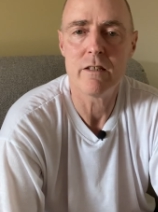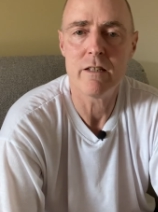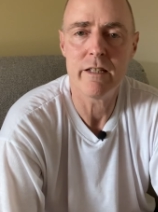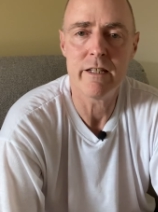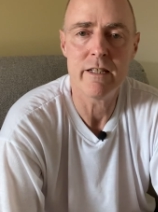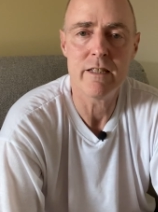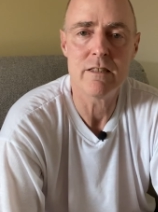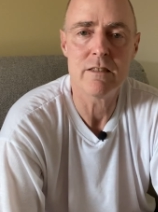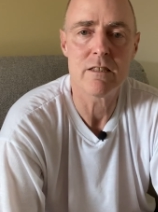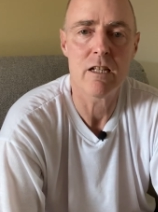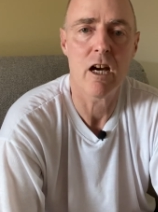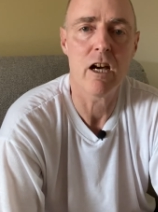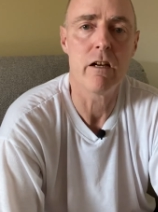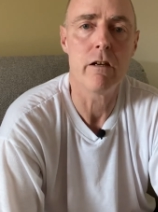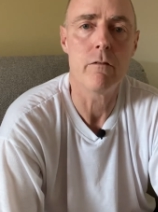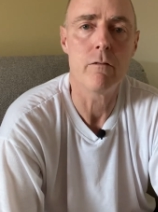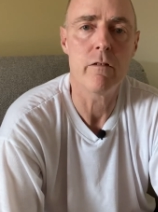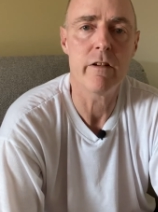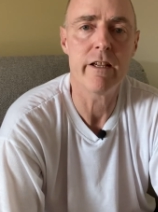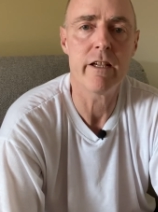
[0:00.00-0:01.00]
is
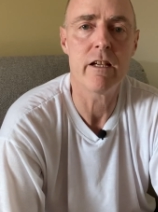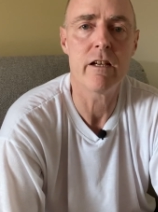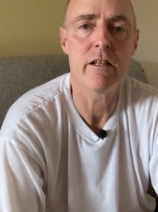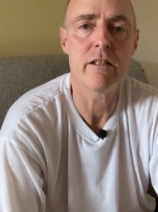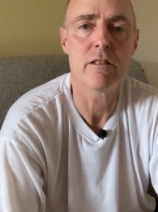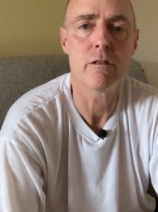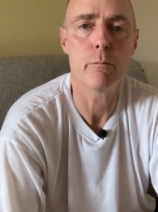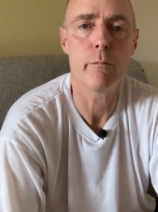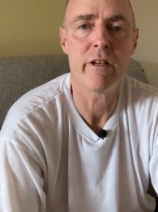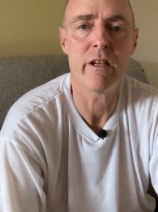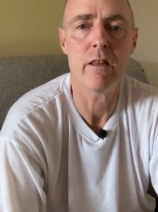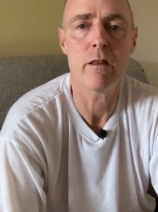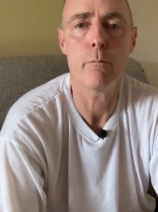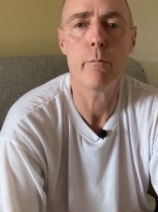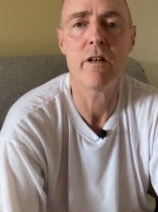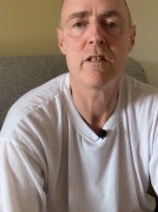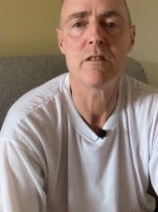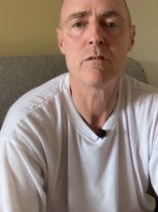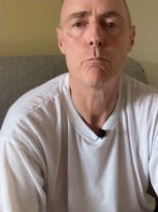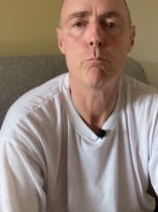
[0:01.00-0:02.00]
hopefully going to be the
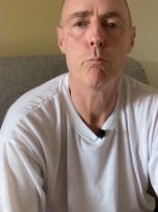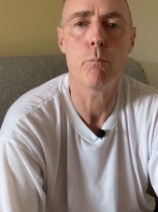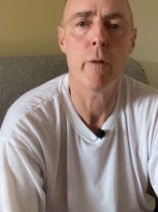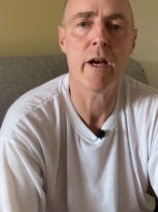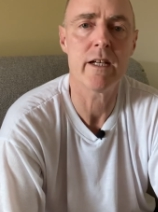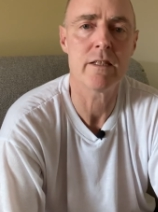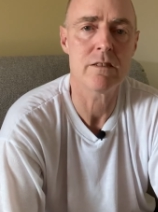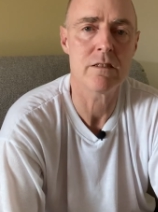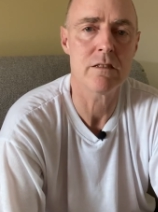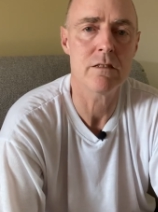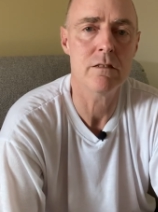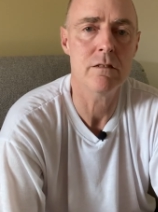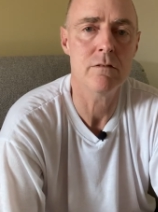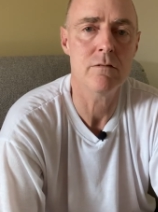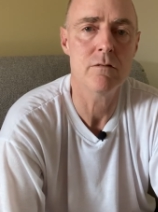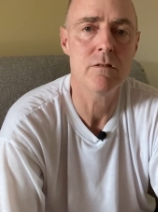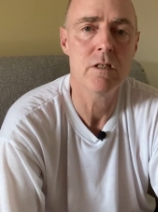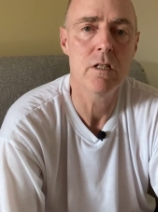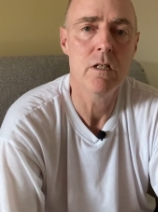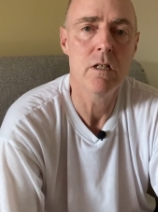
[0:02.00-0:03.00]
most
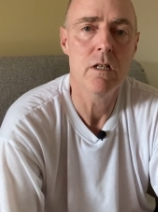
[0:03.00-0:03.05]
massive